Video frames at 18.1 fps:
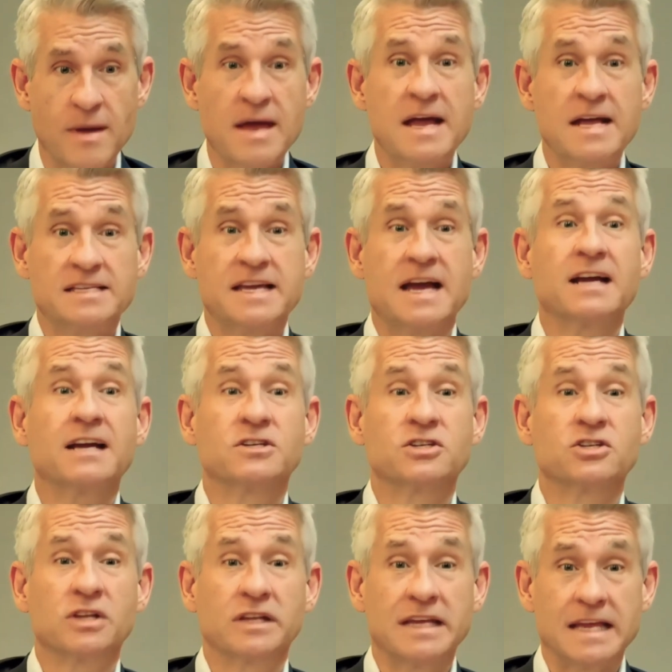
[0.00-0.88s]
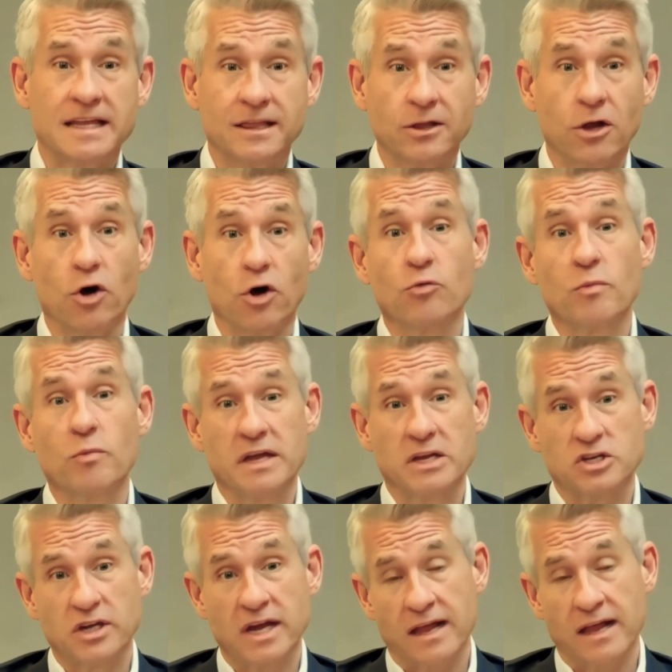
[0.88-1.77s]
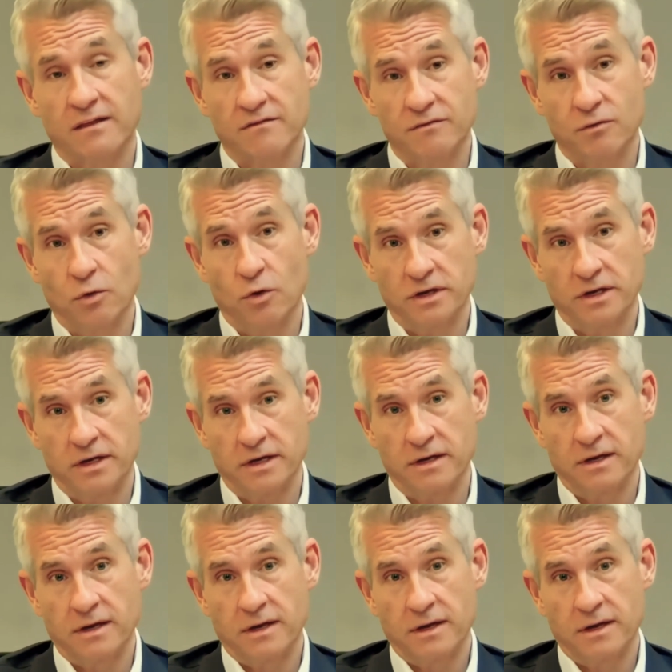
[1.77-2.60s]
It's actually in Long Beach, California.